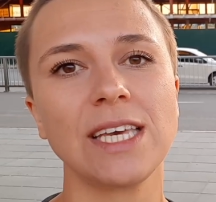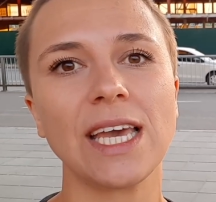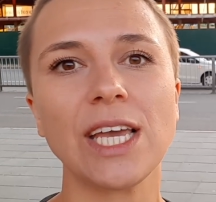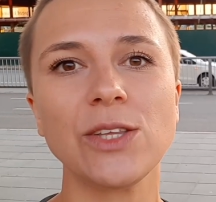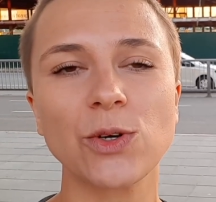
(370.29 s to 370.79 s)

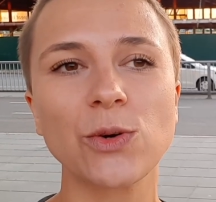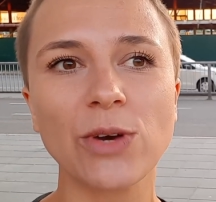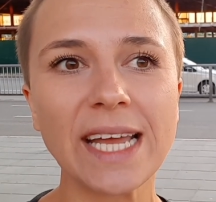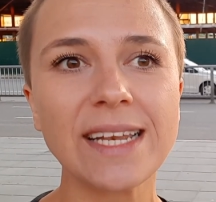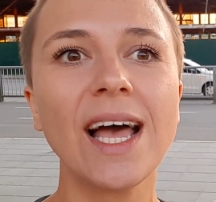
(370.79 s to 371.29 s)
here in
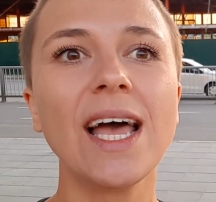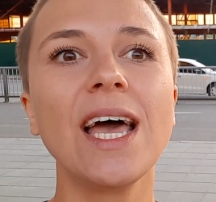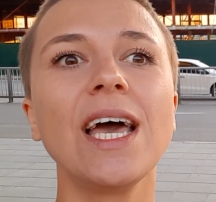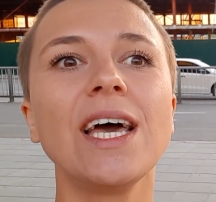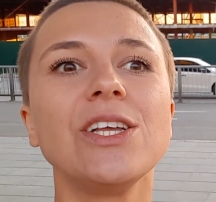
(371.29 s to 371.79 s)
Ukraine,
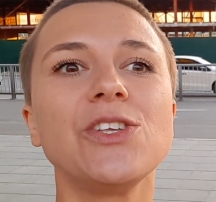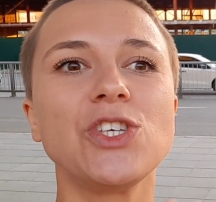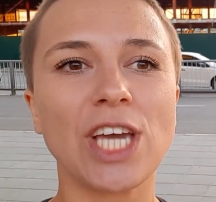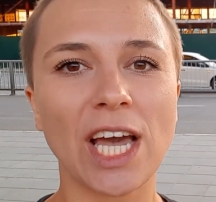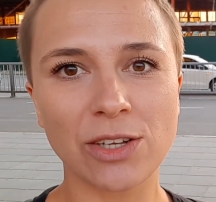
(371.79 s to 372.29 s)

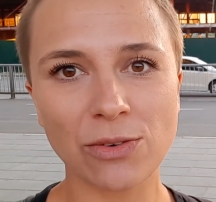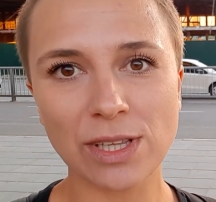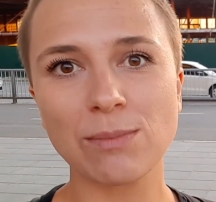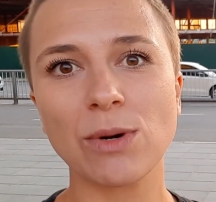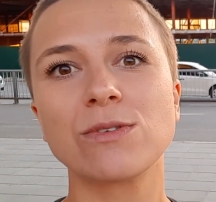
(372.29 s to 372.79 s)

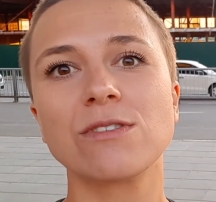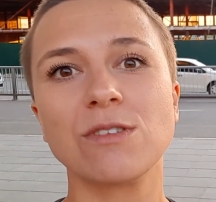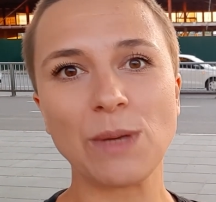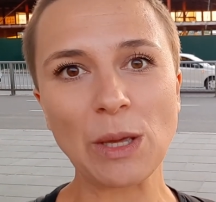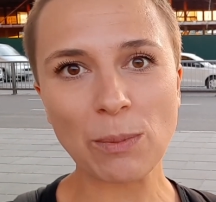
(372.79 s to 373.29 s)
generally most
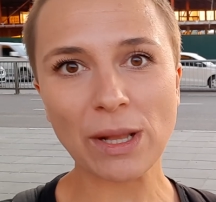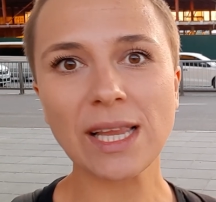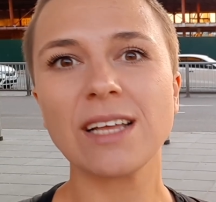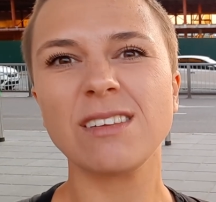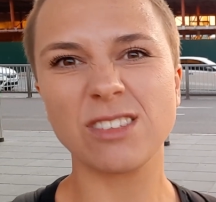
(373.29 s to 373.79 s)
people
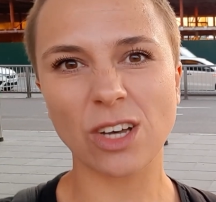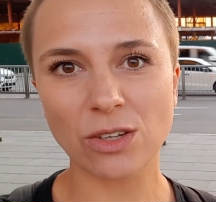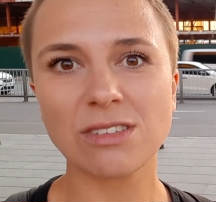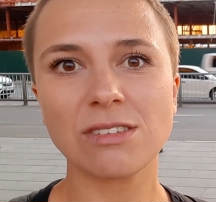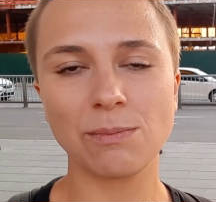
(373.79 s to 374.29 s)

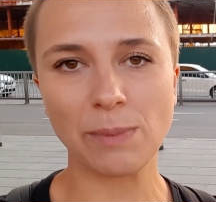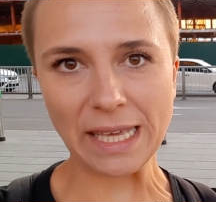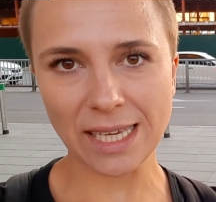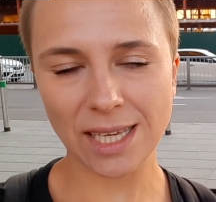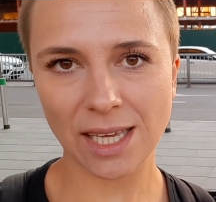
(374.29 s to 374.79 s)
don't
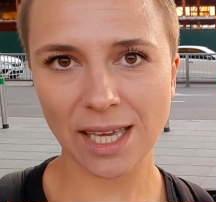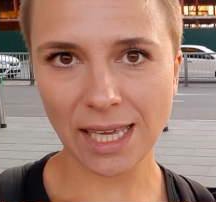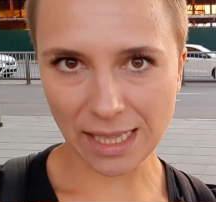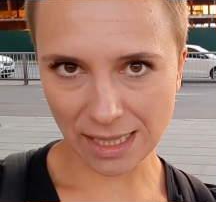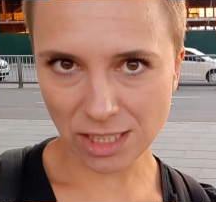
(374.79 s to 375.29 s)
speak
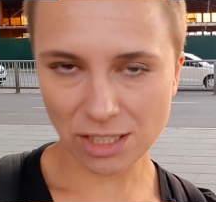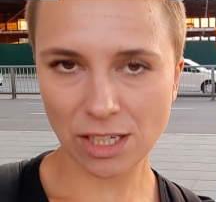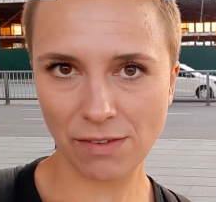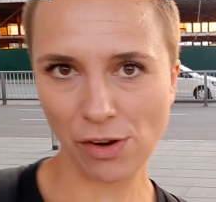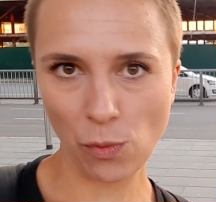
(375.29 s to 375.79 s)
English
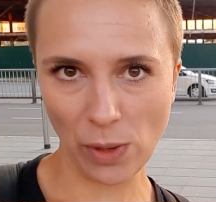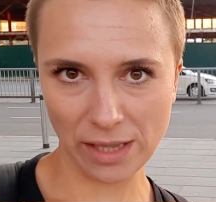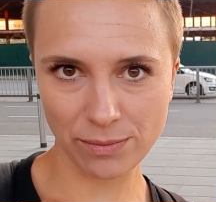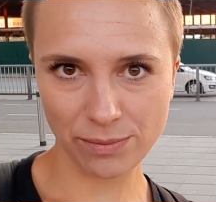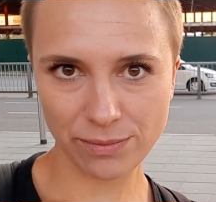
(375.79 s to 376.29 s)
very
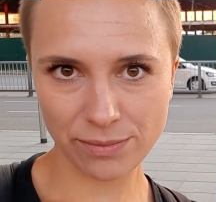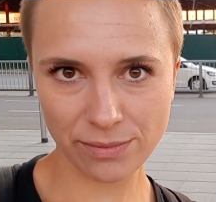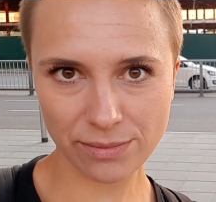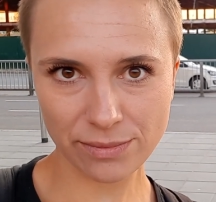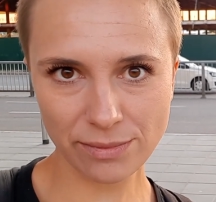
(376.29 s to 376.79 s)
well.
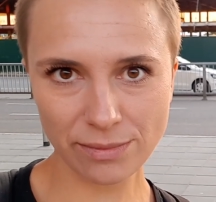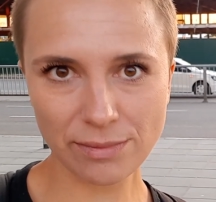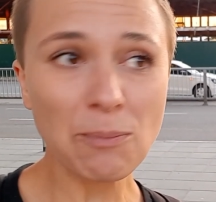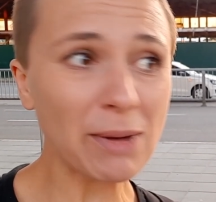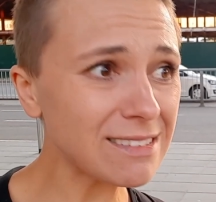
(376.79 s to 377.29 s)

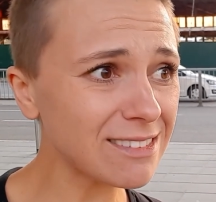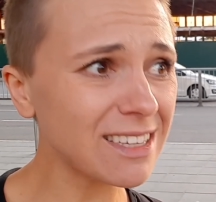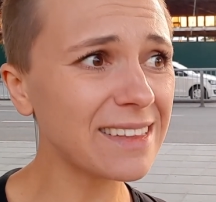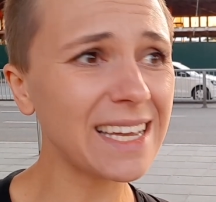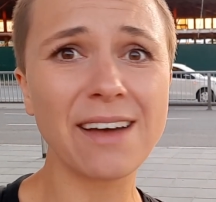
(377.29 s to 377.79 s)
But
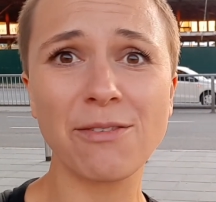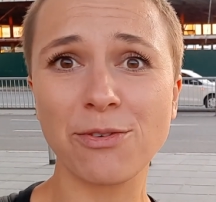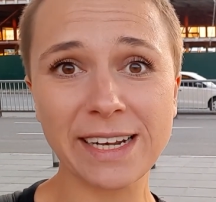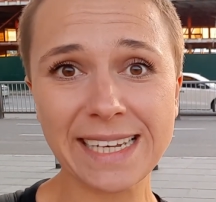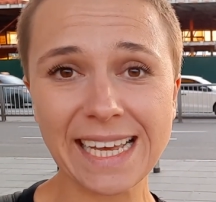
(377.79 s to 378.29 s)
still they are
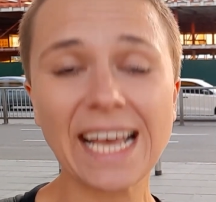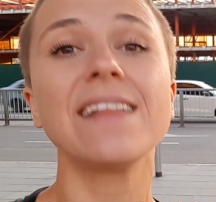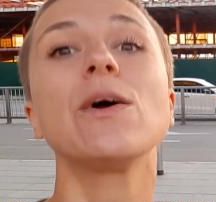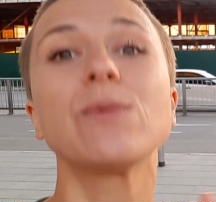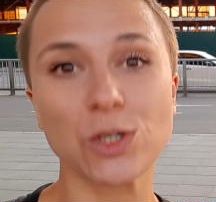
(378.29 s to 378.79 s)
friendly
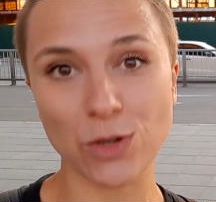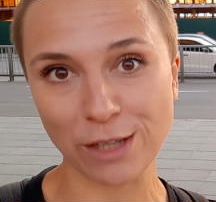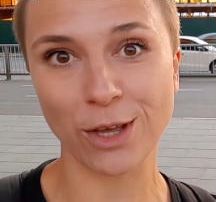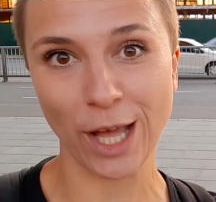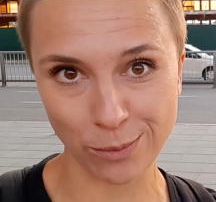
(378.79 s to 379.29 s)
and they will try
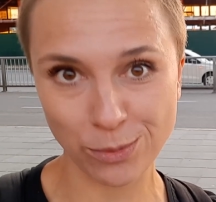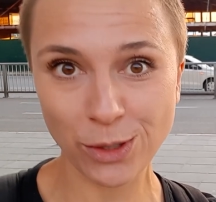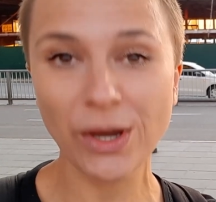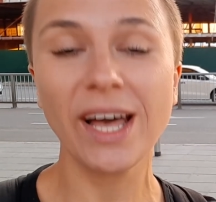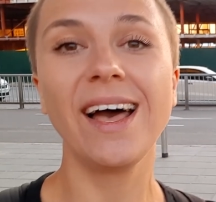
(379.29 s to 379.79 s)
to help
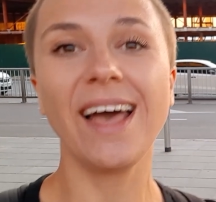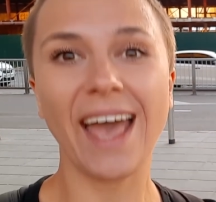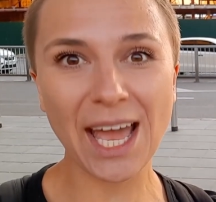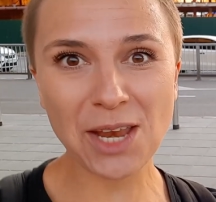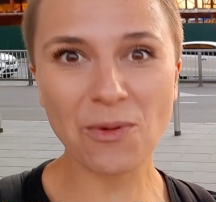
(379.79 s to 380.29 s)
you.
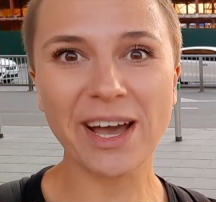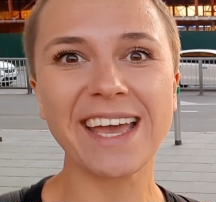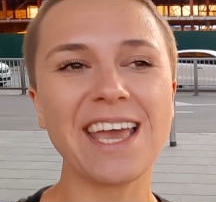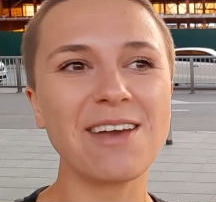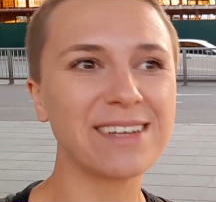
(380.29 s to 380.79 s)

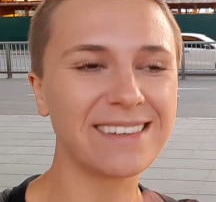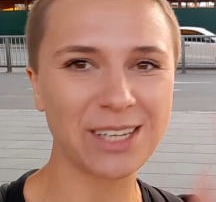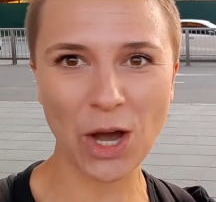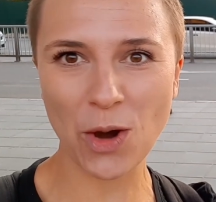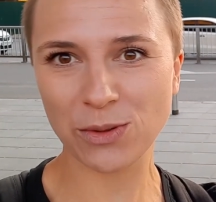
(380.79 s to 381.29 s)
Anyway, even
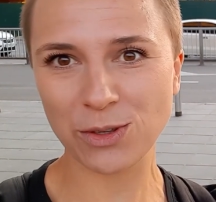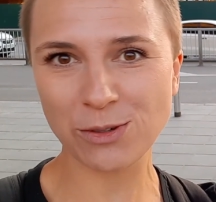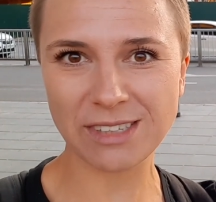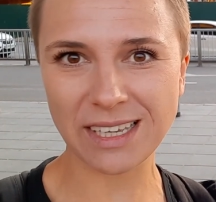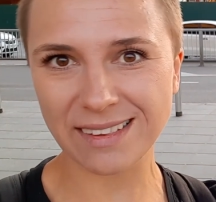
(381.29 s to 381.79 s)

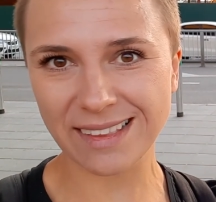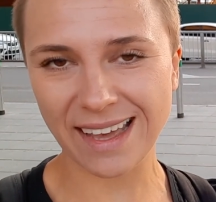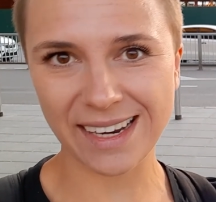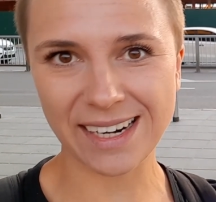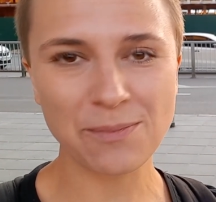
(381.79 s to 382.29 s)
using
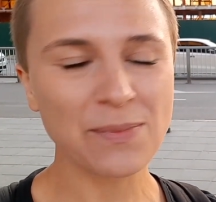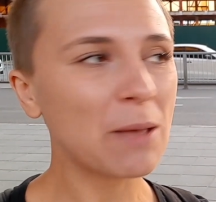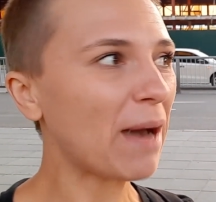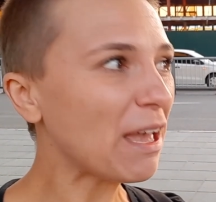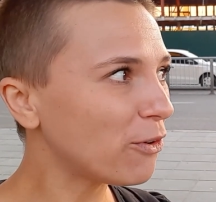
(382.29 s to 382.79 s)
their
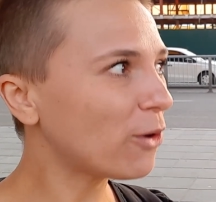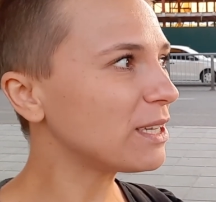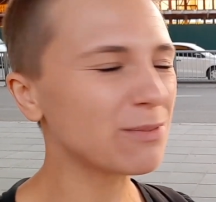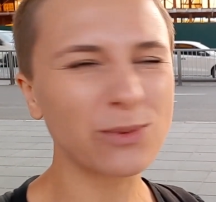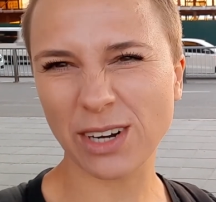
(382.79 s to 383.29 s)
by phone,
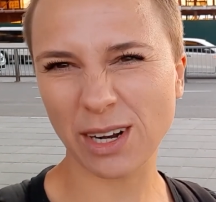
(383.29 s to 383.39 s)
it's more